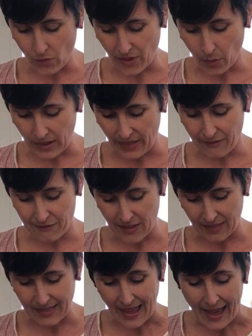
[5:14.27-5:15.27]
one of the
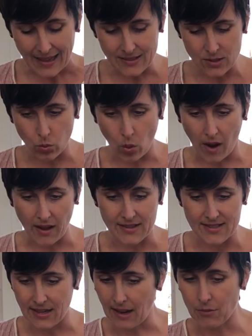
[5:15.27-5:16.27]
last
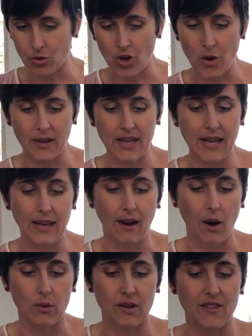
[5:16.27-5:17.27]
ones that I'm growing
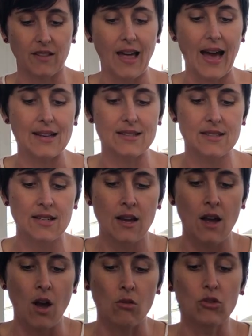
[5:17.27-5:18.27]
here, one of the last
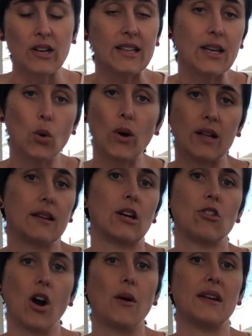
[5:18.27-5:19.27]
really quickly
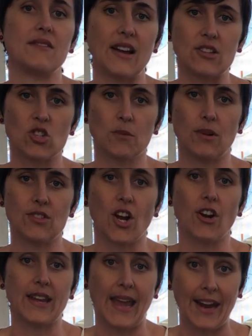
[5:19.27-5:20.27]
growing vegetables
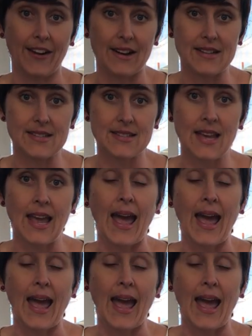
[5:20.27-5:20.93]
are carrots.